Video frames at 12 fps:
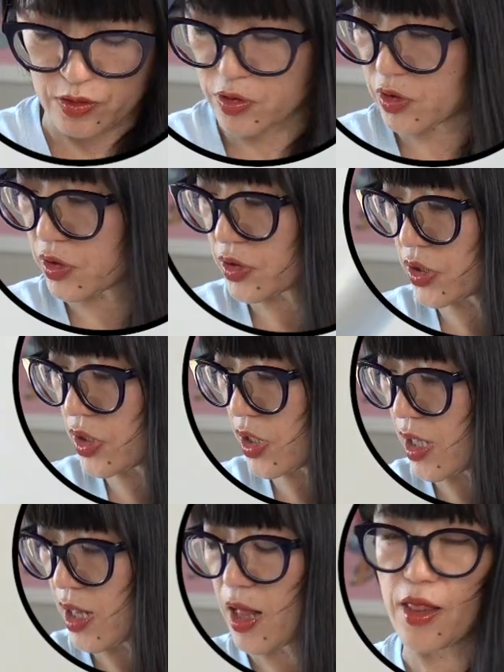Good.
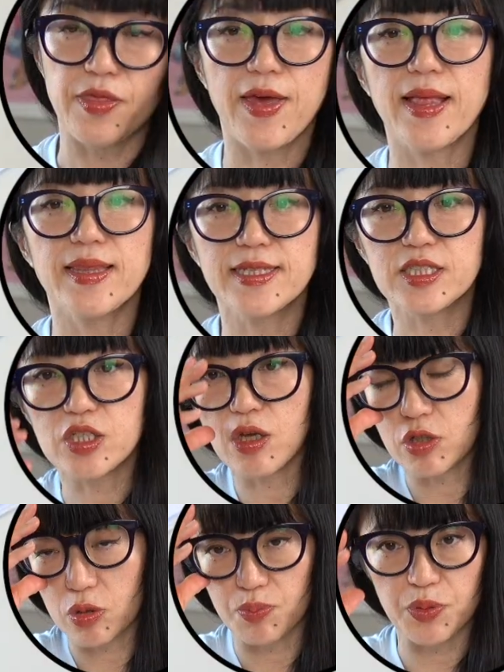Then let's
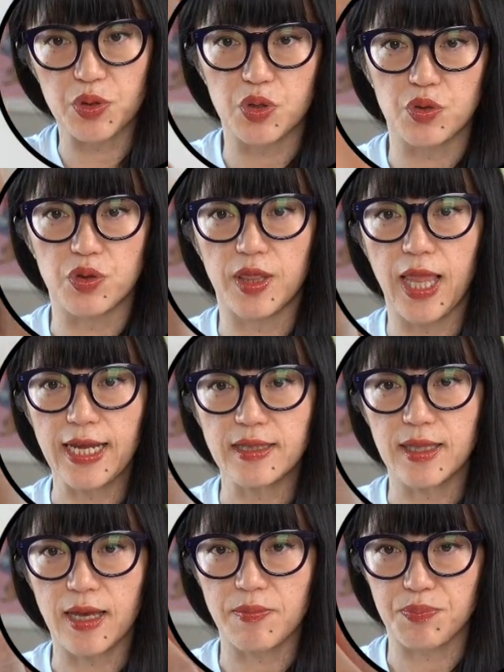use blue,
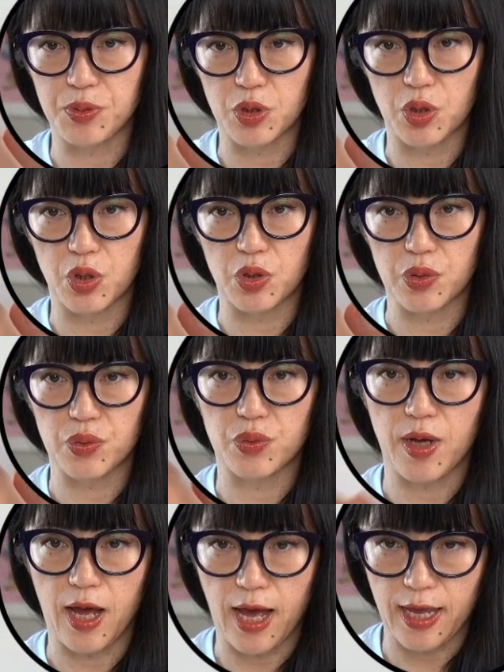light
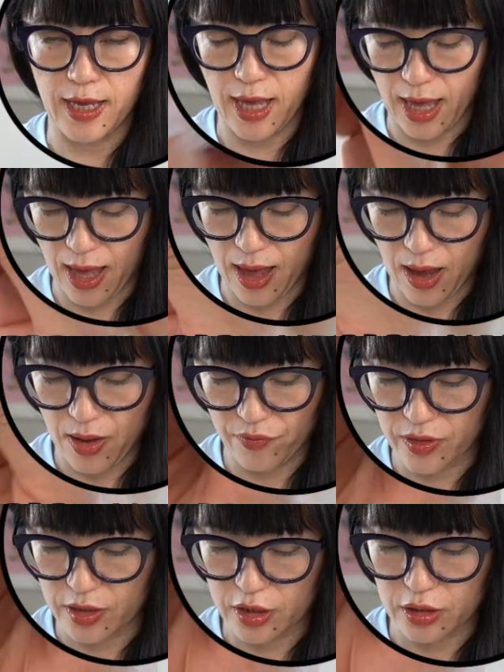blue. I
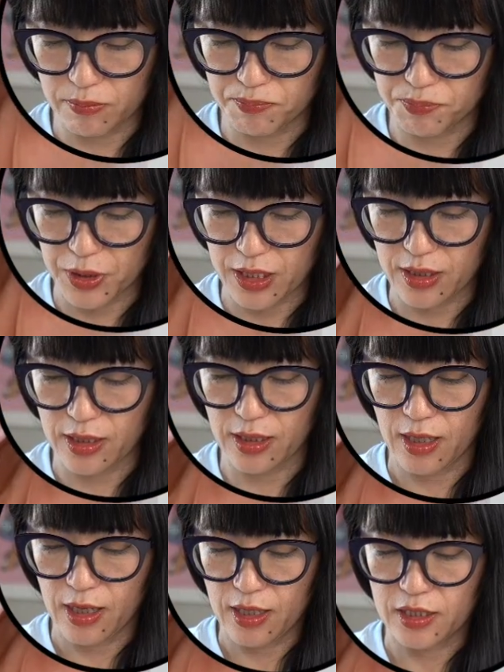have this
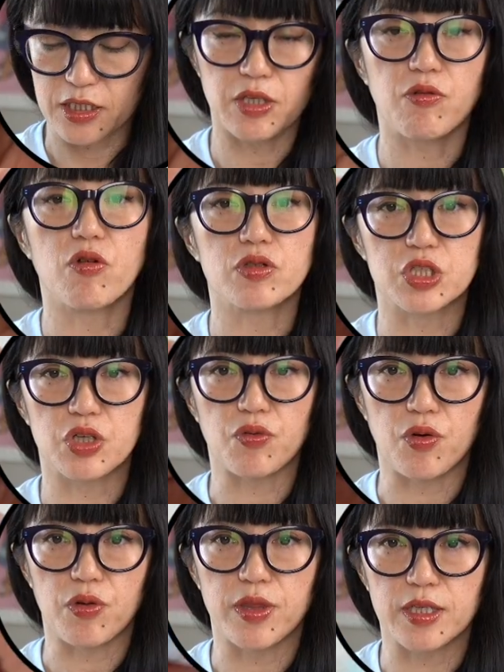
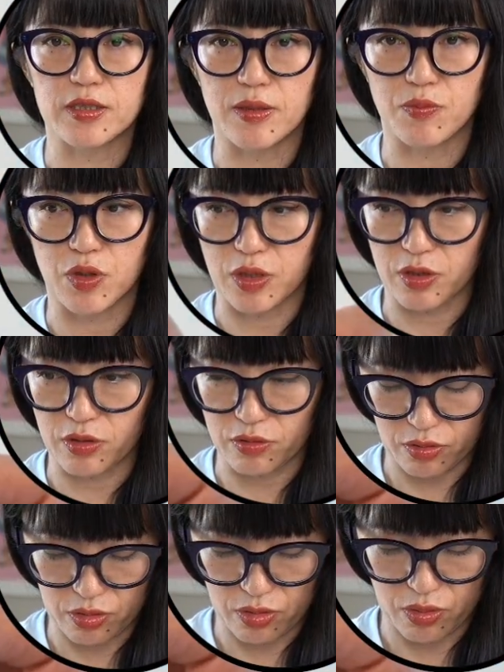B00. That's what I'm gonna
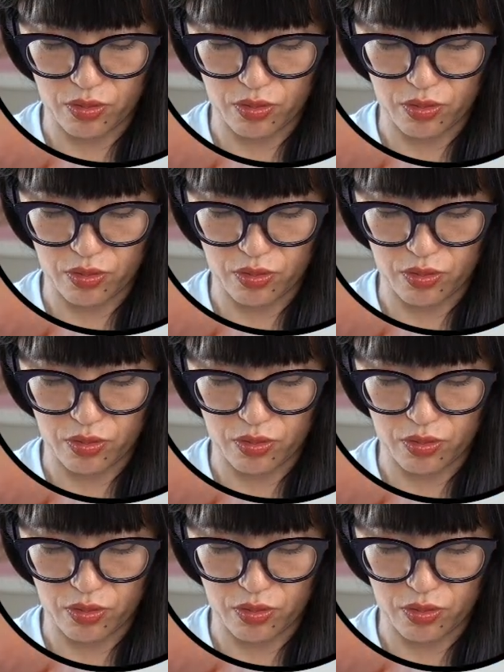use.